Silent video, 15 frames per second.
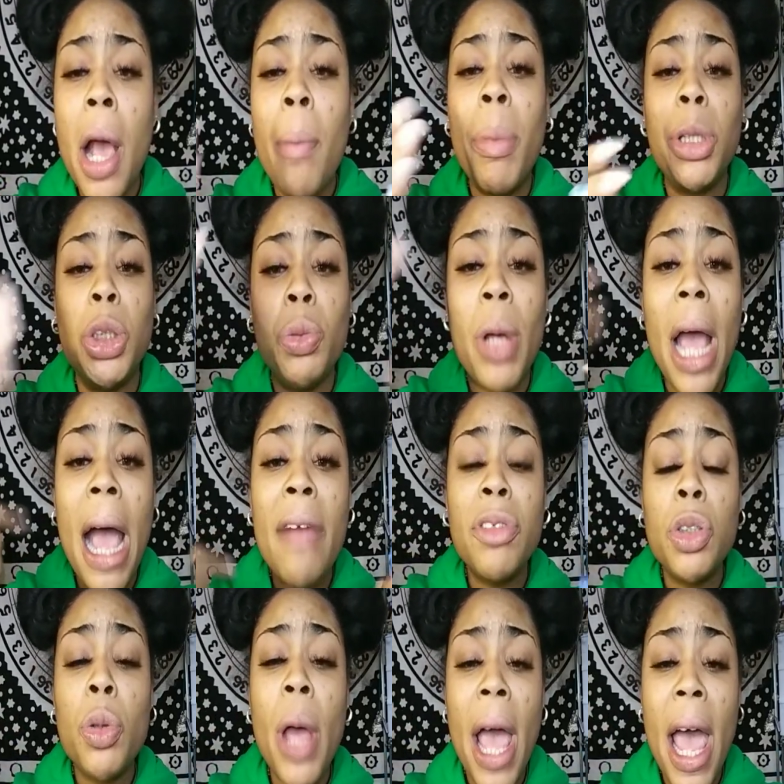But you have
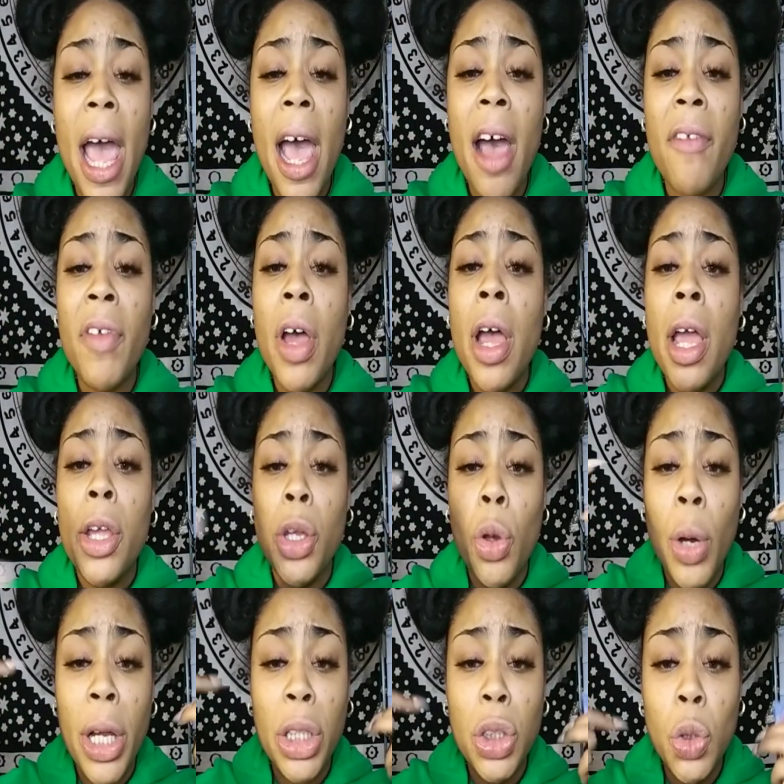to have your
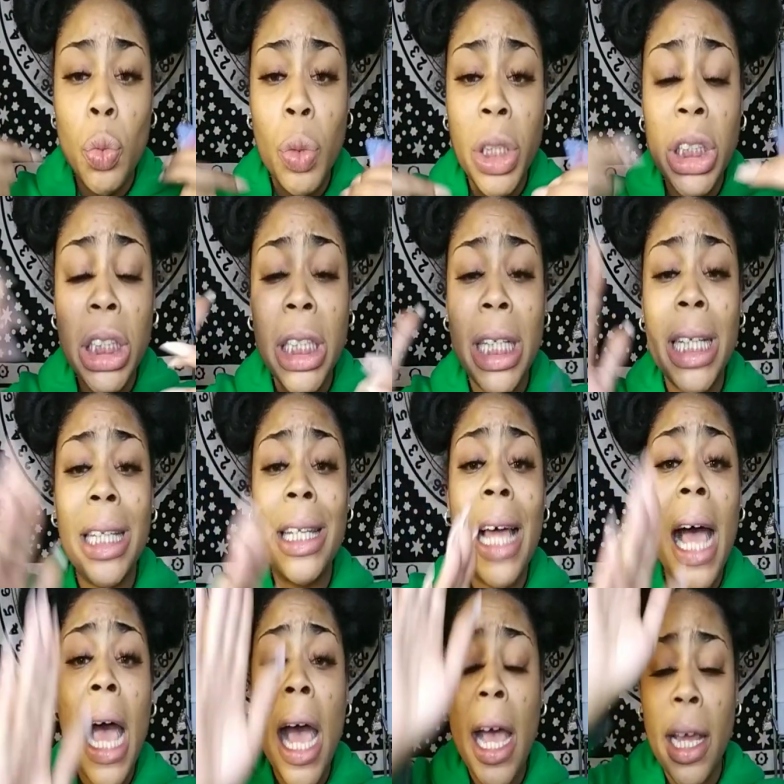intuition in
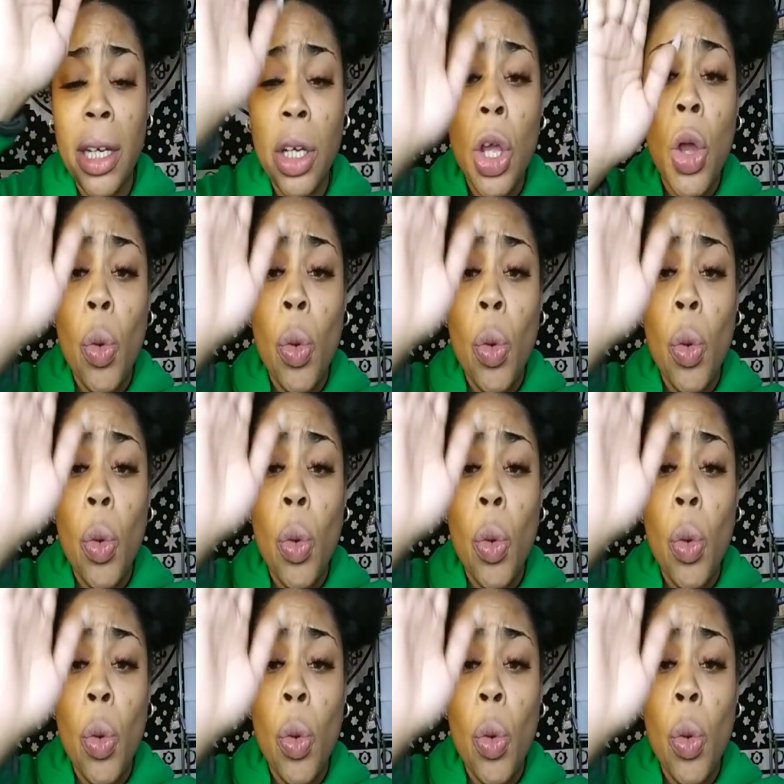line